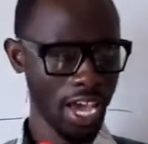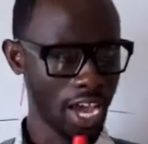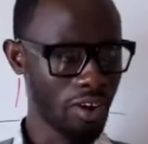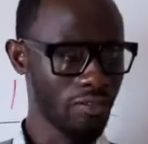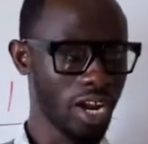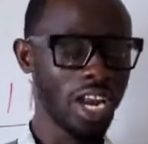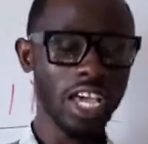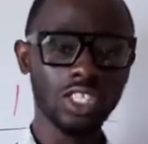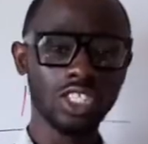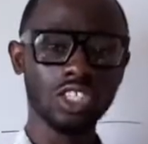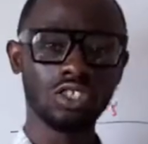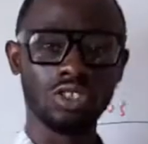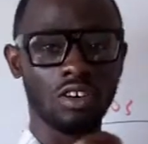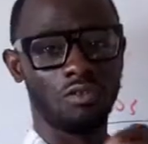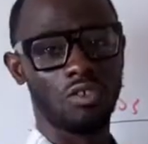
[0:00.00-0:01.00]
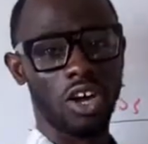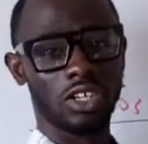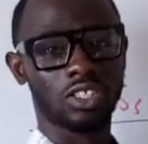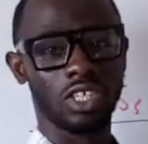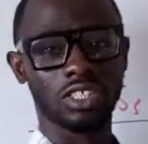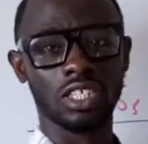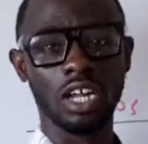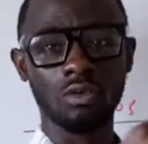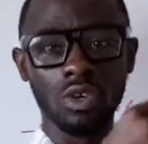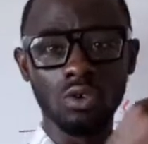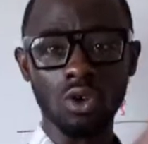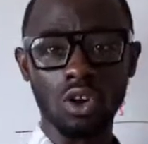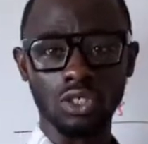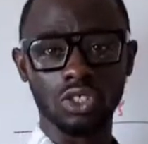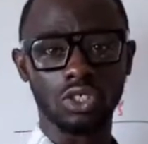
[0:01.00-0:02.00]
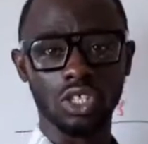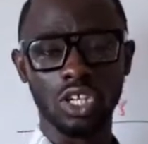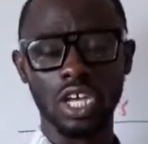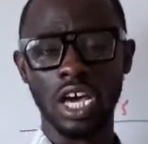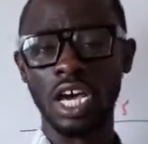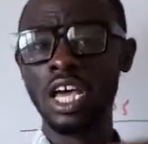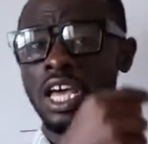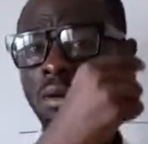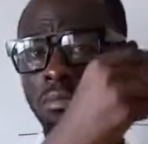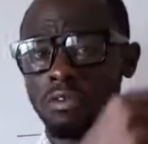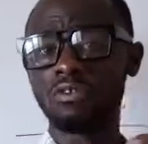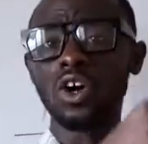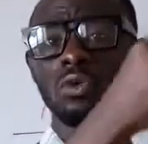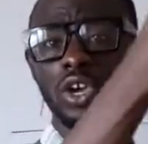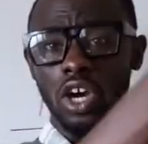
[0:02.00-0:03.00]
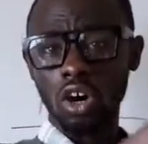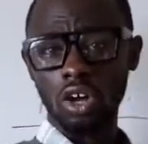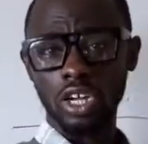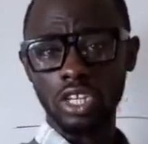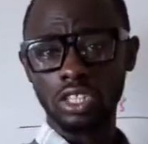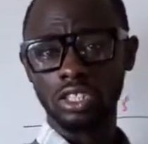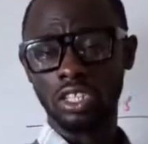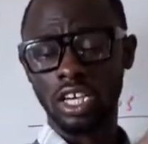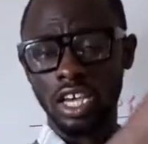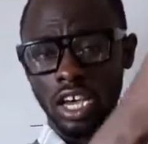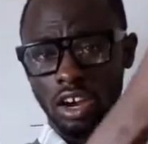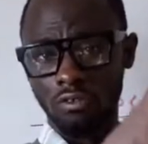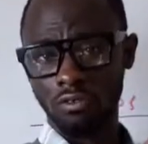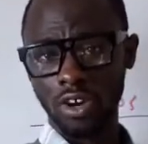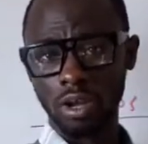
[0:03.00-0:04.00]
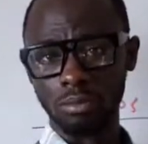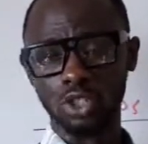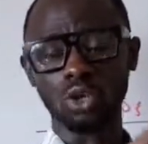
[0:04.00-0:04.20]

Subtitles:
in relation to the factors that we will consider before we audit a firm.